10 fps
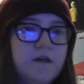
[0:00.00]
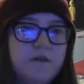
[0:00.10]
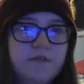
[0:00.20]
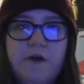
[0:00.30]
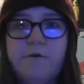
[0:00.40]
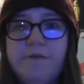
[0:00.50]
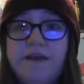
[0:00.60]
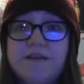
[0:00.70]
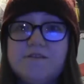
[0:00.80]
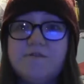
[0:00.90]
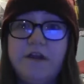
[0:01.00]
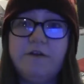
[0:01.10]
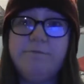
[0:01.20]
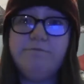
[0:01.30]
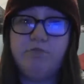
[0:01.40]
The opening is
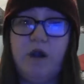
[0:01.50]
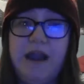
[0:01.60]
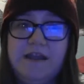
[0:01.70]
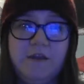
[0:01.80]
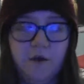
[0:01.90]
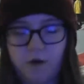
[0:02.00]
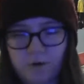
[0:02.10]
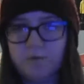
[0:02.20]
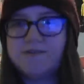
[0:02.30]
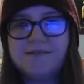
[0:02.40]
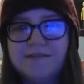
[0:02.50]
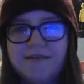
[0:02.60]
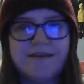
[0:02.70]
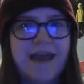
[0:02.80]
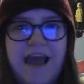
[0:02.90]
very bright, you know, almost,
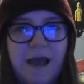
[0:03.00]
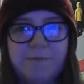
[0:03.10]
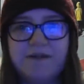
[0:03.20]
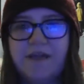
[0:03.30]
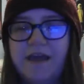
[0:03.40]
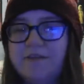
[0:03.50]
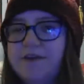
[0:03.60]
like, happy-like.